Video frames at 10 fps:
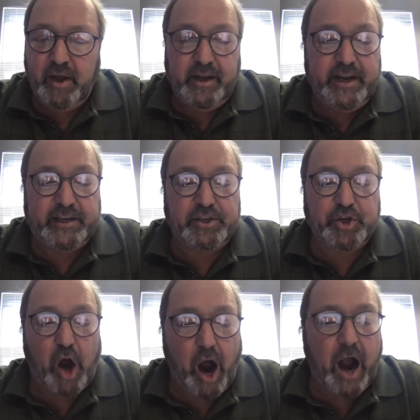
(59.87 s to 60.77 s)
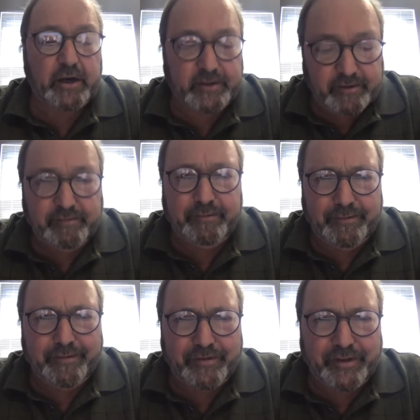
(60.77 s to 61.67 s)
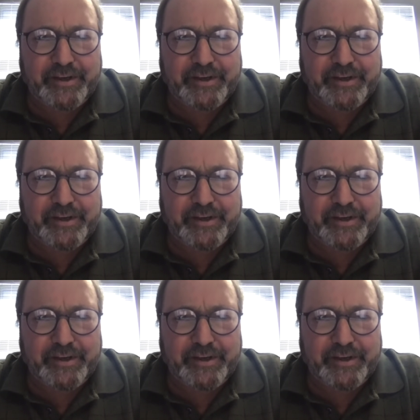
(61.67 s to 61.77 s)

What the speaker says: He can talk, the